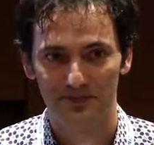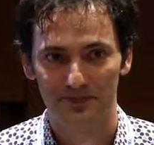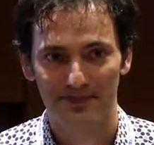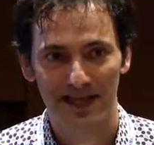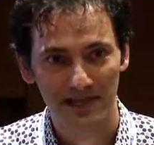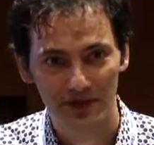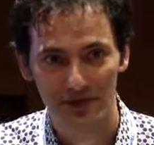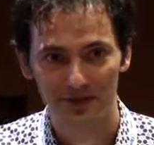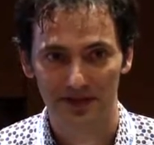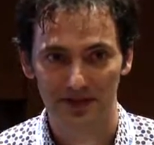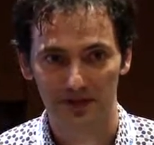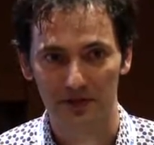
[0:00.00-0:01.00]
textual
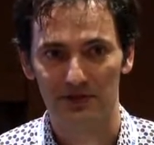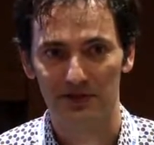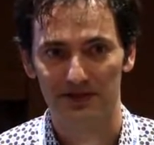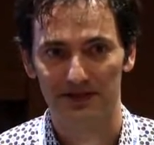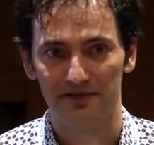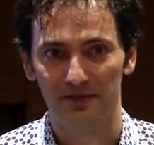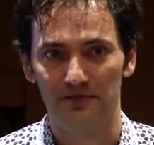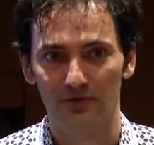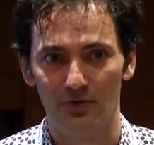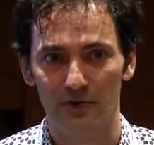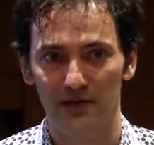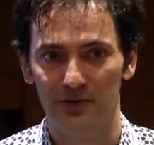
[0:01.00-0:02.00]
descriptions of
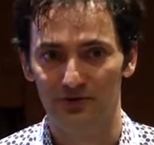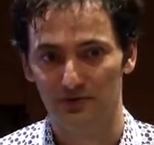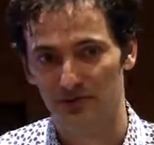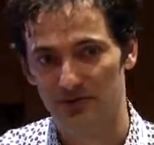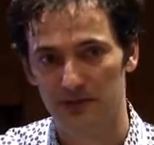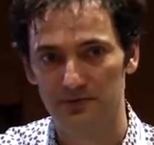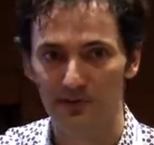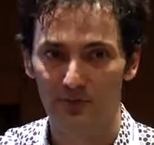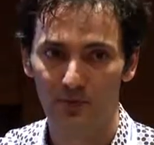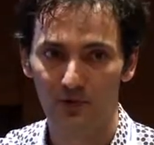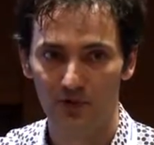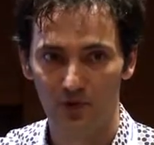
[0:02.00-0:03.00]
information to something
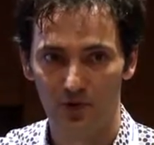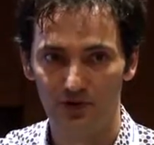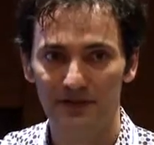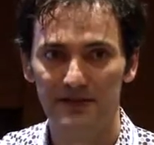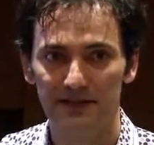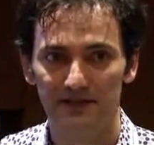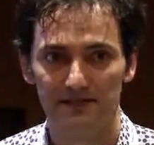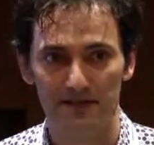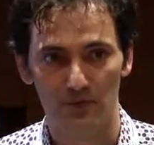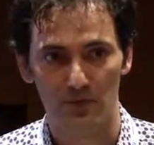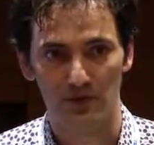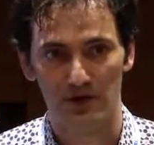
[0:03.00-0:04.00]
more quantitative
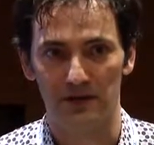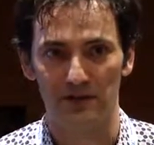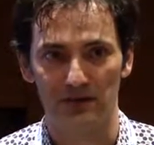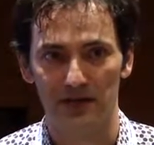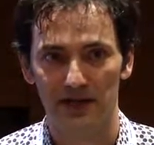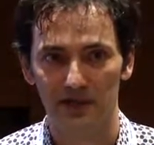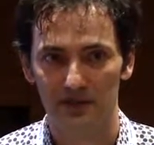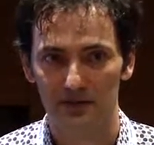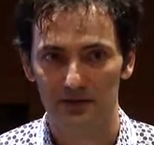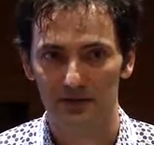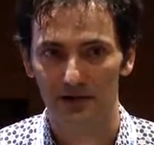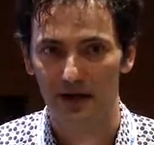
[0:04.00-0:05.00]
and more
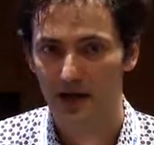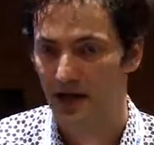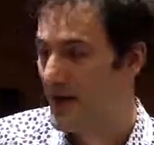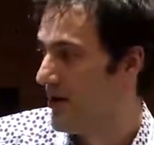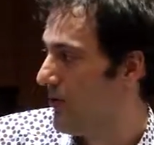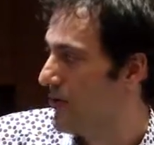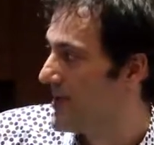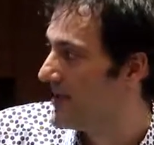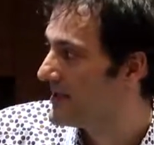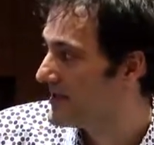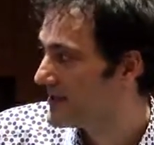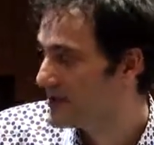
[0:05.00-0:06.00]
computational. What I
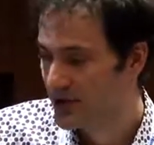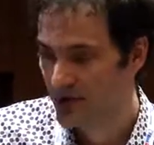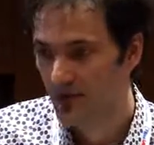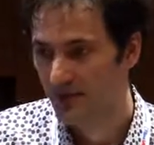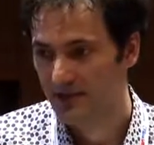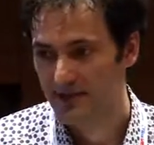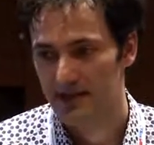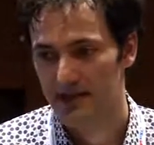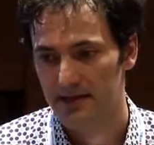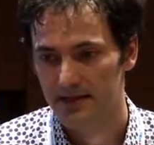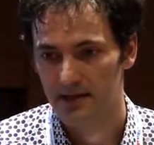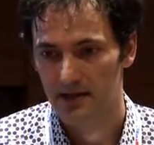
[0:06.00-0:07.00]
didn't show is
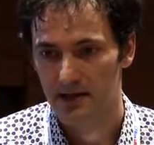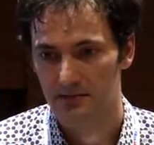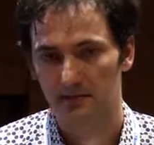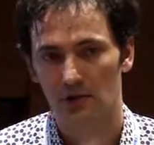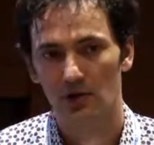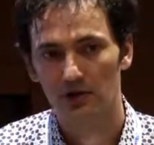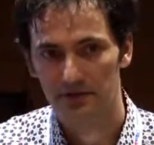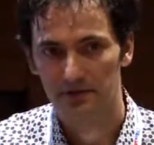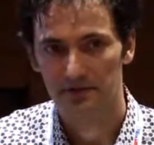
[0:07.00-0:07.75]
that a lot of the